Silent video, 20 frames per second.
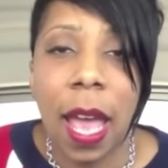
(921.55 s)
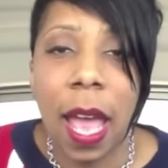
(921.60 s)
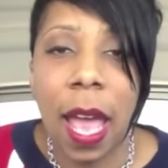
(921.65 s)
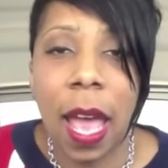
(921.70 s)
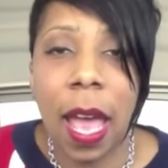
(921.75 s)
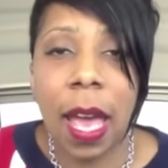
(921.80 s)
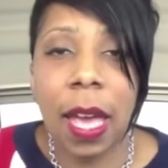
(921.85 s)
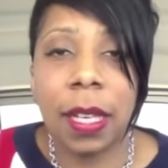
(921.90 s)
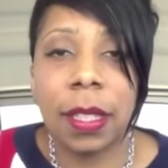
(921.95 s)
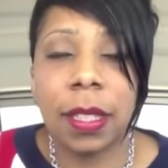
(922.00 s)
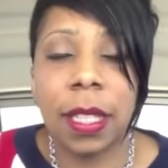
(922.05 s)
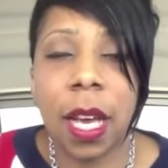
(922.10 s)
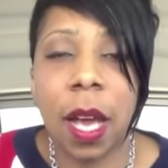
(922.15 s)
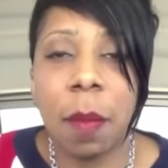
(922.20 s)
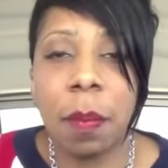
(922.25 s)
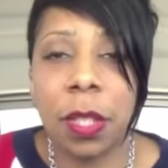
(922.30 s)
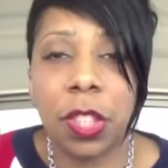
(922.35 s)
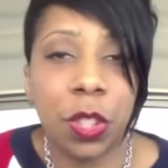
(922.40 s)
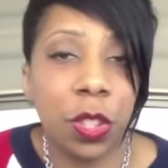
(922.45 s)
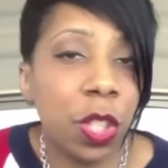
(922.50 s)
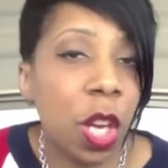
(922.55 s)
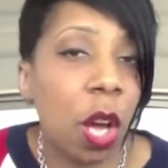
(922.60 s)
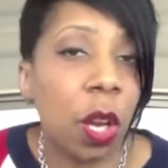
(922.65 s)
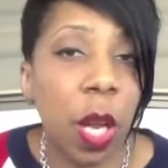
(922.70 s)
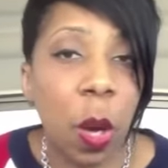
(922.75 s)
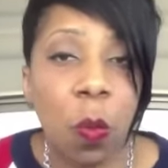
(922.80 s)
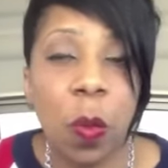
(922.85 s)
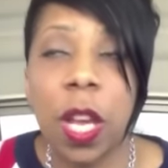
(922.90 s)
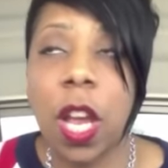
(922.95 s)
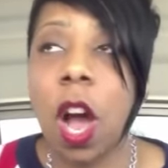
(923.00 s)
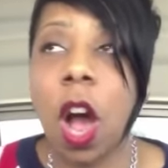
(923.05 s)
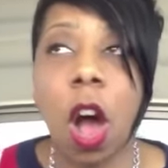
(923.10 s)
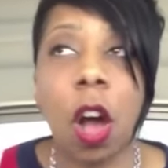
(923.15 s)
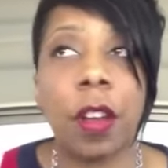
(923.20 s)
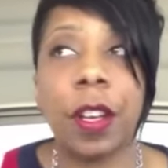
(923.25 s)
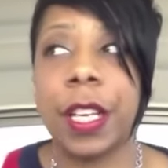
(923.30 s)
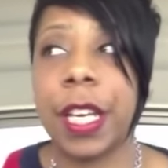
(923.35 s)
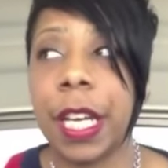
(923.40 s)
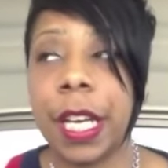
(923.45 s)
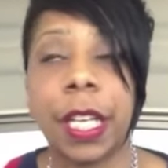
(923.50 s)
But you know that we all
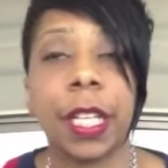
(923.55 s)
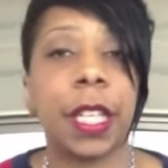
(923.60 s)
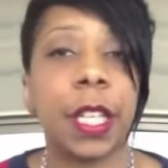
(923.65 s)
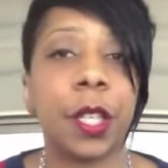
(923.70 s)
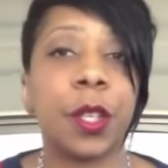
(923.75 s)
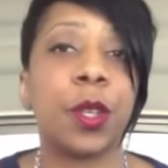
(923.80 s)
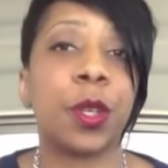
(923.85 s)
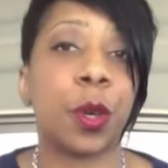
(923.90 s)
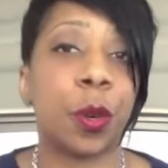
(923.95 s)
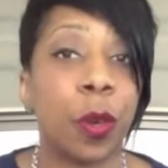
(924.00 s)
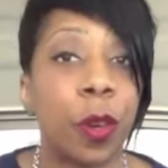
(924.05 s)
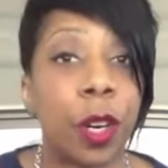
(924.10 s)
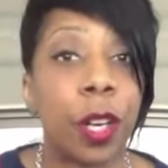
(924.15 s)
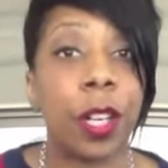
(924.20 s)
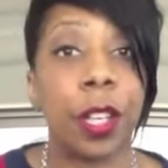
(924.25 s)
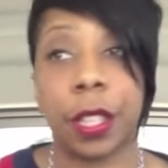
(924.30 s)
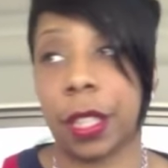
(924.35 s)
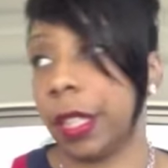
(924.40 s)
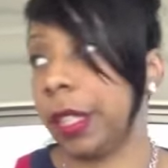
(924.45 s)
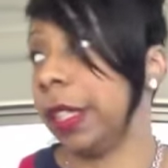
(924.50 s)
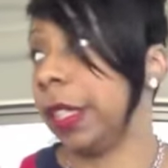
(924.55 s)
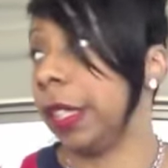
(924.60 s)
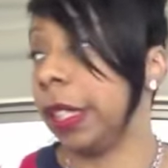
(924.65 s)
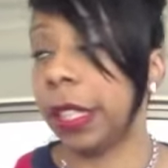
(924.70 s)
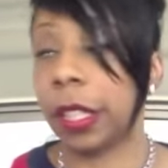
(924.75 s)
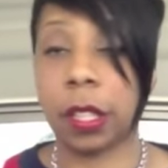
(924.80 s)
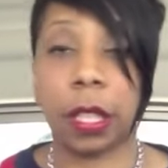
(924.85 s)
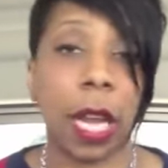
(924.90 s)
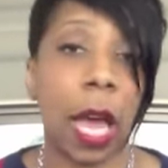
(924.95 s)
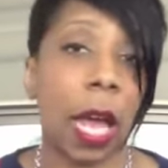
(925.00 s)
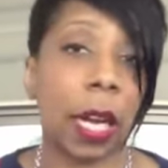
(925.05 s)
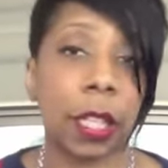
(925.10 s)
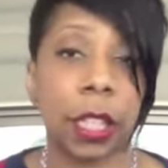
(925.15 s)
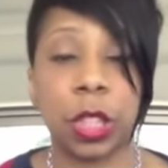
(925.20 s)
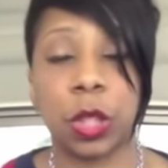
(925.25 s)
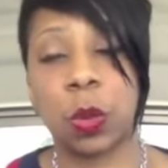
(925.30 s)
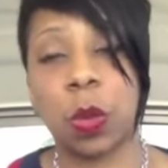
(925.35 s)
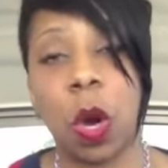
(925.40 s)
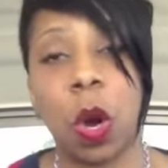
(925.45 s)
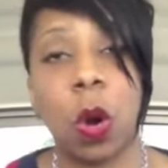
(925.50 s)
can get a little crunk and a little out of
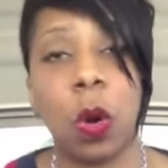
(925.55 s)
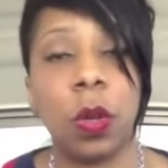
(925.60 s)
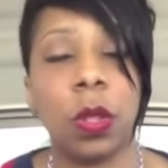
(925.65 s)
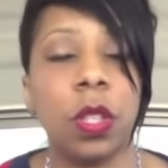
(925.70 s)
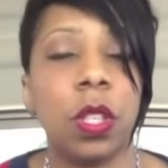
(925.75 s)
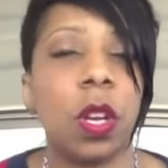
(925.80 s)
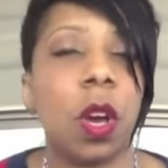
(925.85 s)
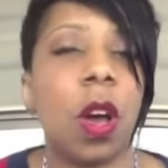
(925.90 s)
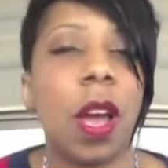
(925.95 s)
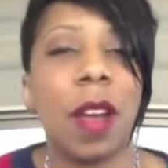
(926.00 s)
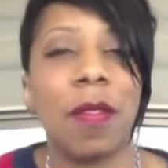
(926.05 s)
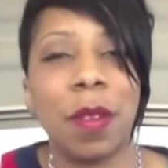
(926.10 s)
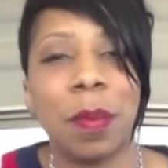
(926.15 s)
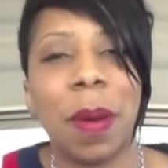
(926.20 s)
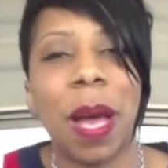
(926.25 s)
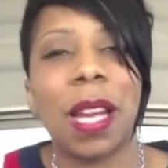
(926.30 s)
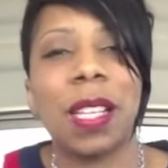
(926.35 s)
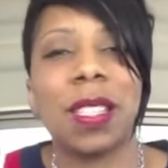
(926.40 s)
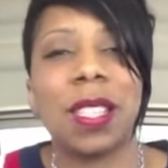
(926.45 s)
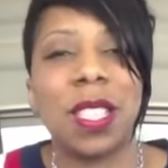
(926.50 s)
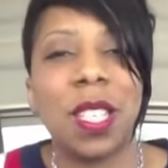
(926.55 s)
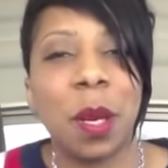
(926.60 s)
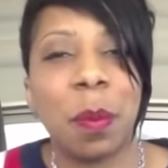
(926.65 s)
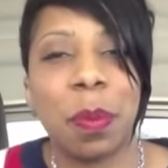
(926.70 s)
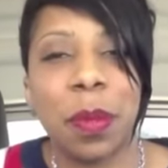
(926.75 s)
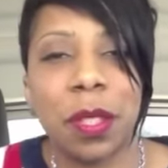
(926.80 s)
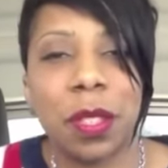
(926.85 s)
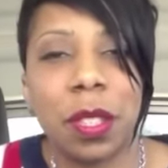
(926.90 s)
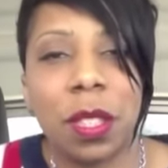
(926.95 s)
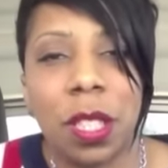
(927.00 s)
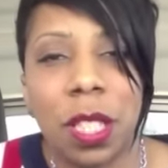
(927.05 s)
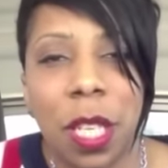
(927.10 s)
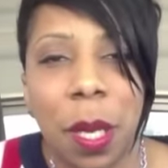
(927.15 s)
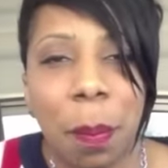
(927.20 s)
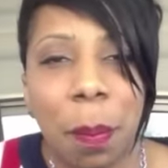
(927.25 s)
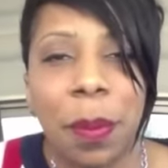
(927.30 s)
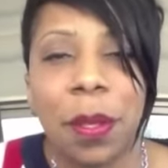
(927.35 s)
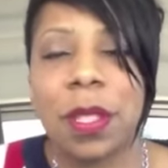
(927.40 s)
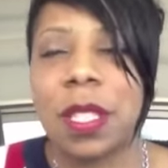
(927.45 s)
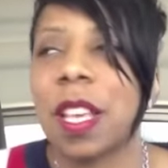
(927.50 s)
control. And, you know, everybody's
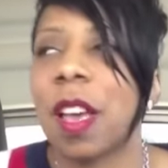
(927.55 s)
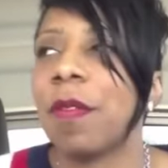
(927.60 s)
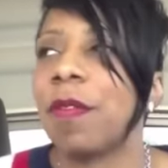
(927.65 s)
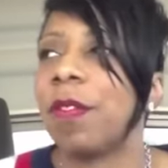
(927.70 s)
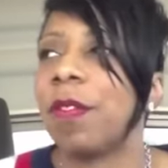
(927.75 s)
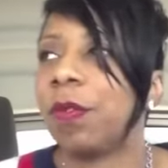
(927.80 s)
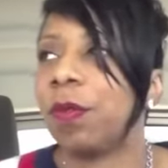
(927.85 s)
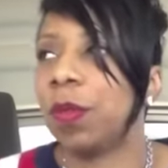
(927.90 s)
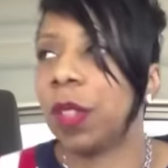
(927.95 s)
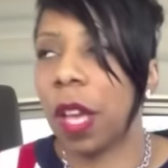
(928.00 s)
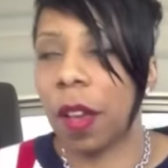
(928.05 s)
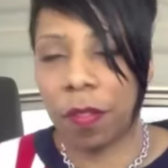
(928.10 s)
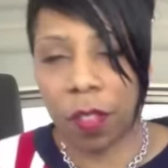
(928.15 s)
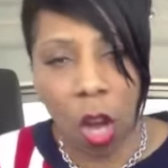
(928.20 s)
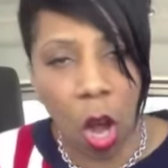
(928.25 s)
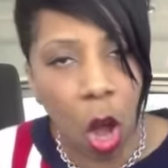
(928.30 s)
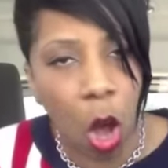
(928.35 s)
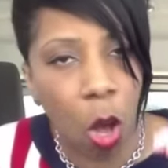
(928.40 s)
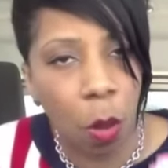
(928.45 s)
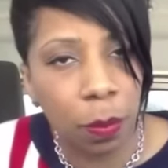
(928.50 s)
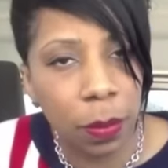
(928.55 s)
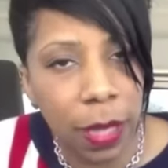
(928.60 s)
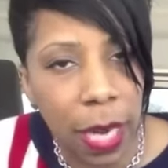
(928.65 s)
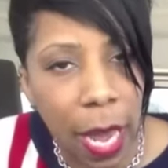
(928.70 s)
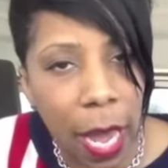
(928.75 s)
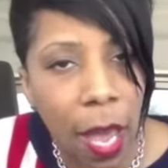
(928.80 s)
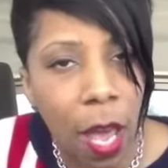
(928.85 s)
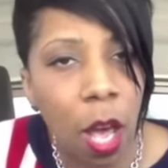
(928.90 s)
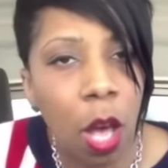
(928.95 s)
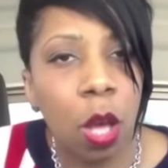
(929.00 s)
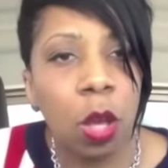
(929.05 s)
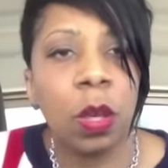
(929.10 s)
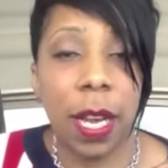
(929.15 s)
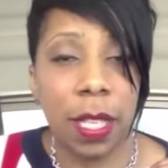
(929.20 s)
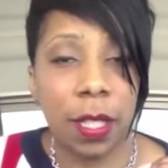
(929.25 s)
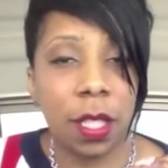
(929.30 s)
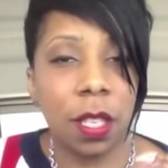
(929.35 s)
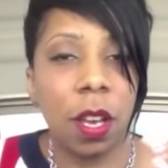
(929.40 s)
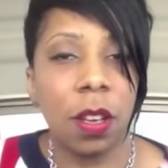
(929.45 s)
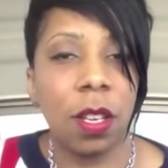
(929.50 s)
tempers have calmed down,
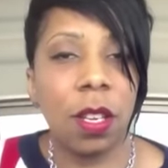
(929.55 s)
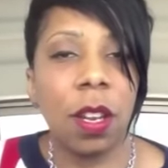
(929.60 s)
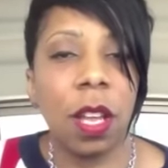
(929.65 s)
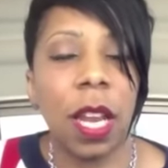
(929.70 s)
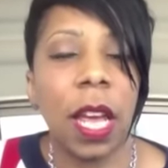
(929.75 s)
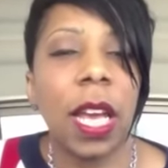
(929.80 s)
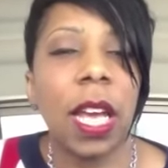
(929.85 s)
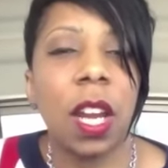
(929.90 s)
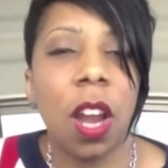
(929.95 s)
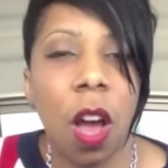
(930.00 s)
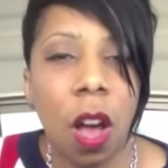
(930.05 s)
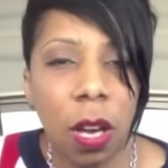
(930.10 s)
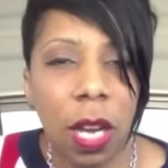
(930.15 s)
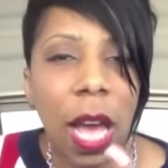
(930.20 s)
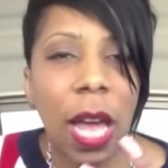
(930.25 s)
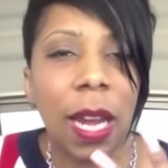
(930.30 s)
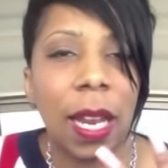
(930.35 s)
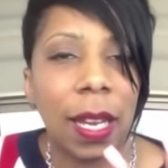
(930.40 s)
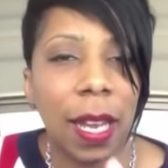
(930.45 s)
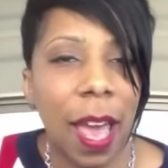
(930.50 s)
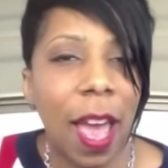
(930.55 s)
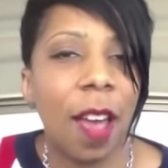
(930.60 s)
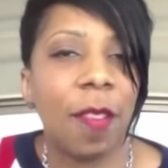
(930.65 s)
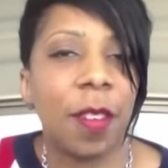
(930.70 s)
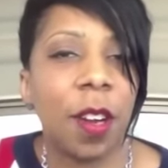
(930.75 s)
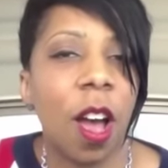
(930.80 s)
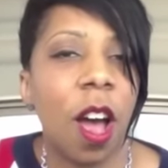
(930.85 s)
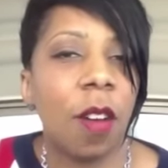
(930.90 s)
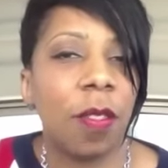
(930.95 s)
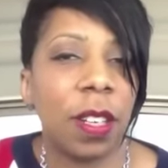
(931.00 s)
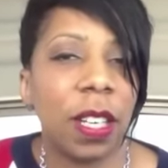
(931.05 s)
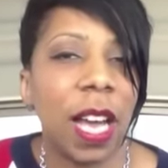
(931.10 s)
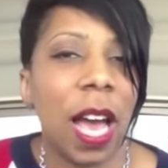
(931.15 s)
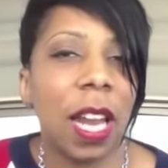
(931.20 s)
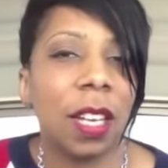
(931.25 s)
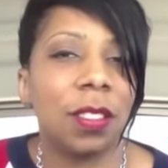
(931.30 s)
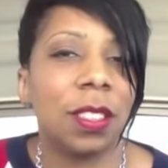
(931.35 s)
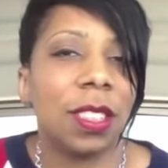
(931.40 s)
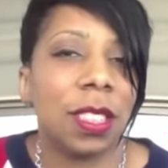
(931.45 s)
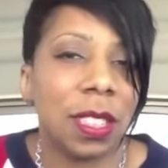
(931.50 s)
and so, you know, they can all kind of laugh it off and
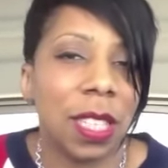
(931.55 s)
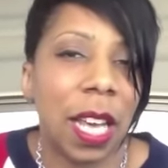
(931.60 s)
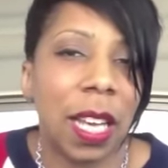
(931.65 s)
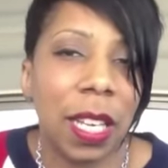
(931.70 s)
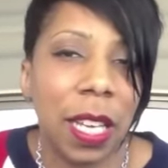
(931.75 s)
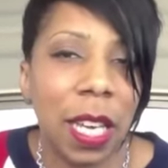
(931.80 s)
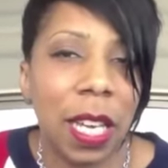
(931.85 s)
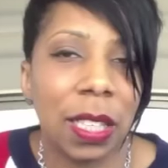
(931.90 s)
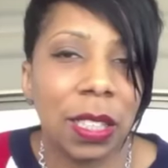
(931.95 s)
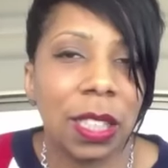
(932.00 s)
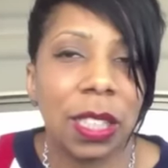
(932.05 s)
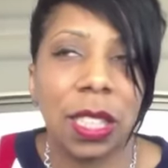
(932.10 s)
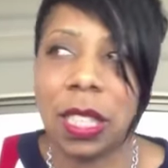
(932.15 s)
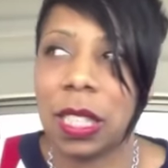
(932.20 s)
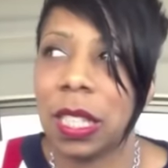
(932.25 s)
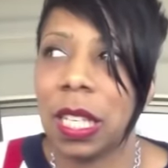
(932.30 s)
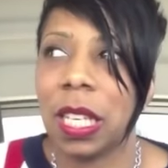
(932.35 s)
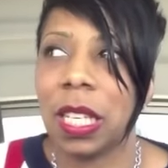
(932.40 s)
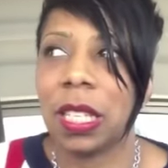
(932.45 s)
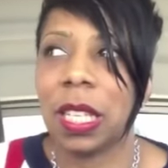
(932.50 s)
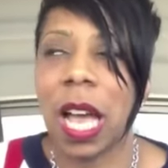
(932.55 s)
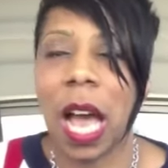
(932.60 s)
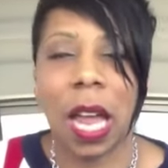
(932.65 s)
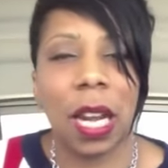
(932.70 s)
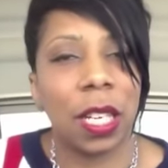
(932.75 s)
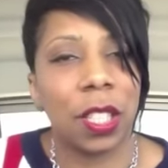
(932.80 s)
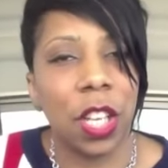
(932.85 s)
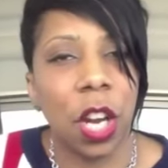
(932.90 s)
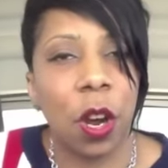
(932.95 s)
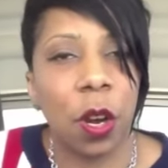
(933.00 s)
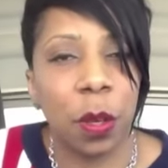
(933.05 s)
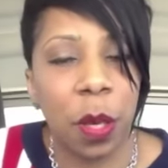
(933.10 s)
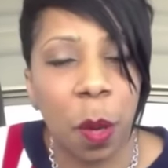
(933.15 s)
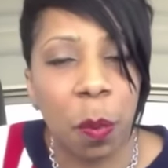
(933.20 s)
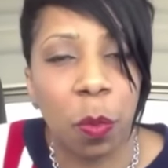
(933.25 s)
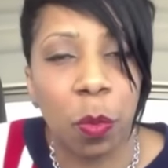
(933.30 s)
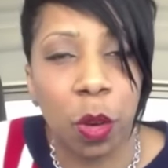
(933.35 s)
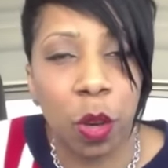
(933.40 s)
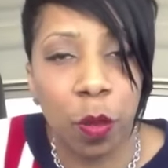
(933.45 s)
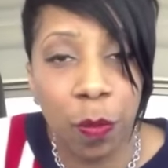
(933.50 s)
kind of just like, yeah, shit did kind of turn
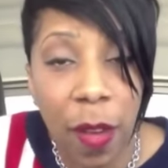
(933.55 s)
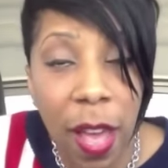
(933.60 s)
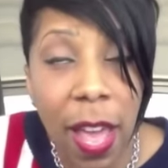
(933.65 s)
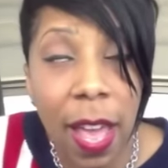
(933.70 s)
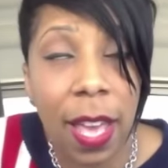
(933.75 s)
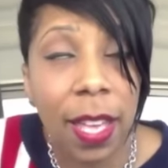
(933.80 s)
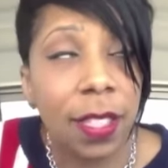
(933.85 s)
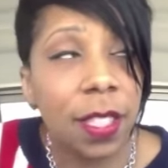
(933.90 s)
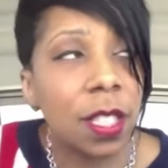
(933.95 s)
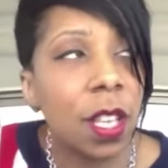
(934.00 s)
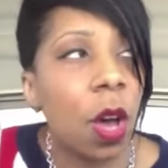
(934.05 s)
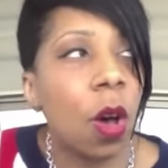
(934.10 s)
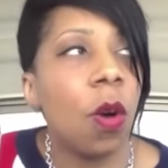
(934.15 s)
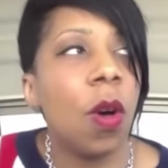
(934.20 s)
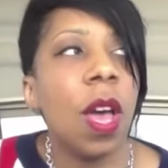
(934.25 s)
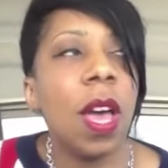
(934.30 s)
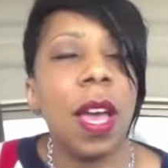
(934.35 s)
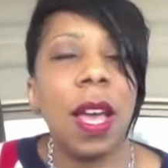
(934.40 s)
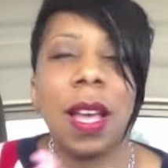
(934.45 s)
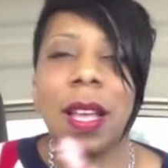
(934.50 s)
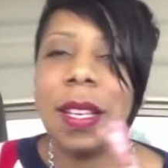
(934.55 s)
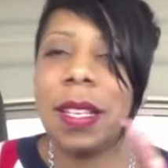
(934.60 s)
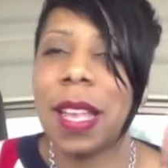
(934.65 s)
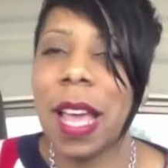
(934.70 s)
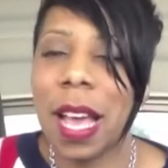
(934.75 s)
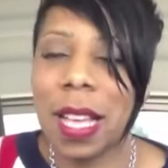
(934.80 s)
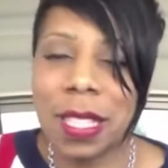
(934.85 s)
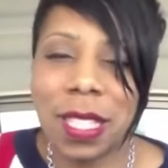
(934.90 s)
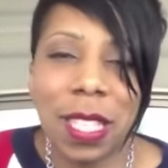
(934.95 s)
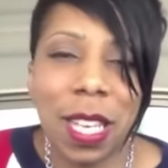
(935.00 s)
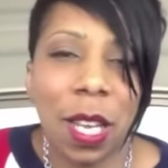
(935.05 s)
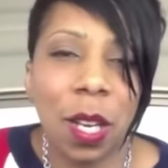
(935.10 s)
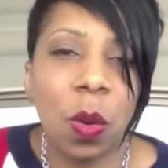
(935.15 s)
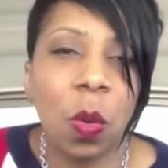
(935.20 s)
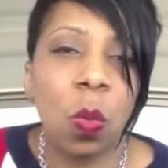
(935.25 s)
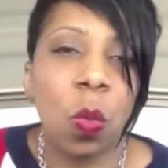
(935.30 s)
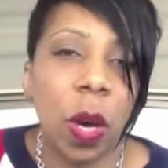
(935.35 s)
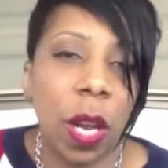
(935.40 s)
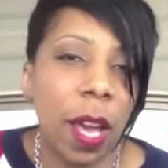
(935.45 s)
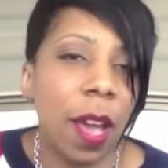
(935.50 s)
up real fast, so that's
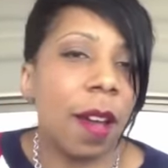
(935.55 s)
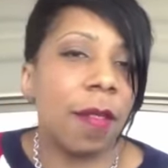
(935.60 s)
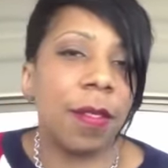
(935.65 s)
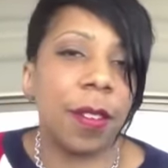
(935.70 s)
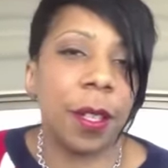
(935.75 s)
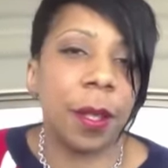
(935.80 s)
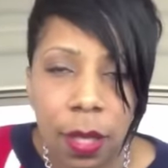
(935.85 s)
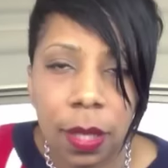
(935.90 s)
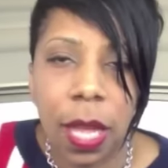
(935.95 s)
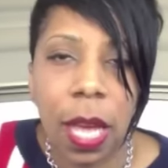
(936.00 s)
it, whatever.